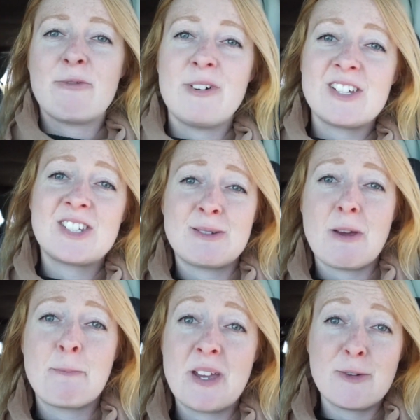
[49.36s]
first
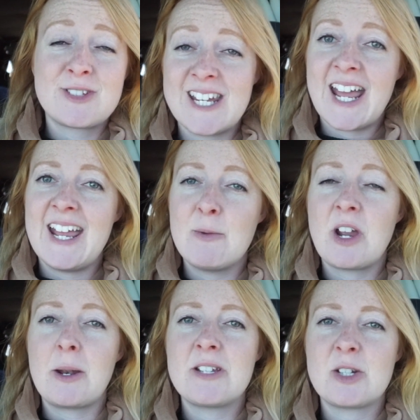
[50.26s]
bit of today, we're
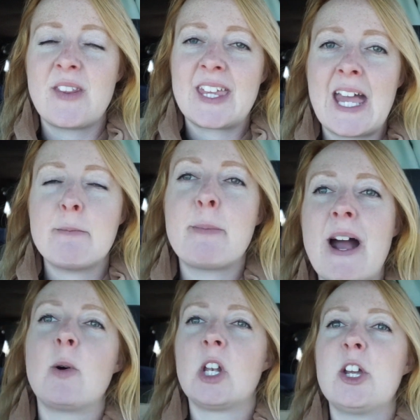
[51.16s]
going to be doing the Cape
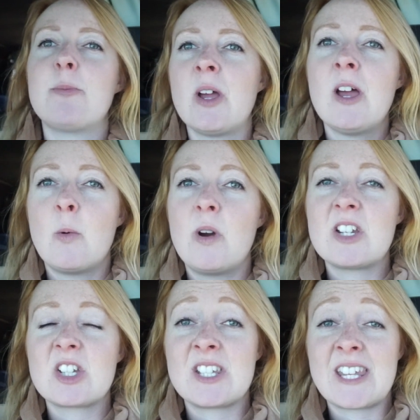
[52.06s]
Bowel loop,
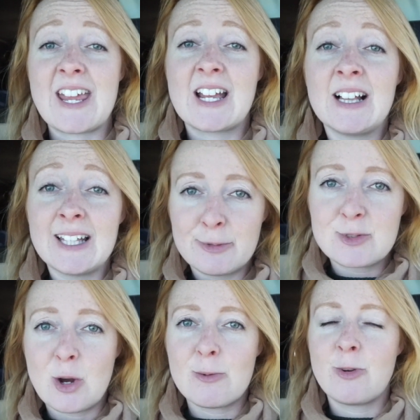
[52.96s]
which is a cliff
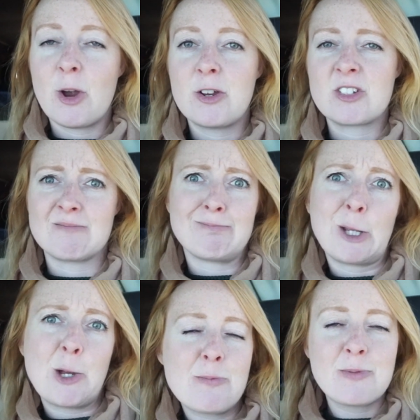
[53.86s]
top road
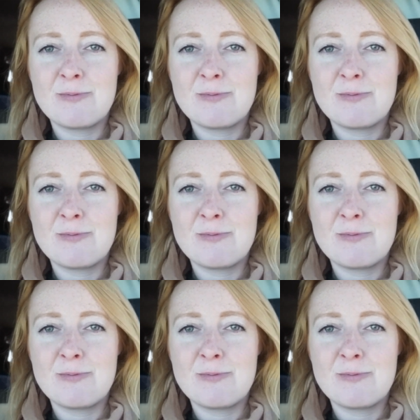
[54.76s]
loop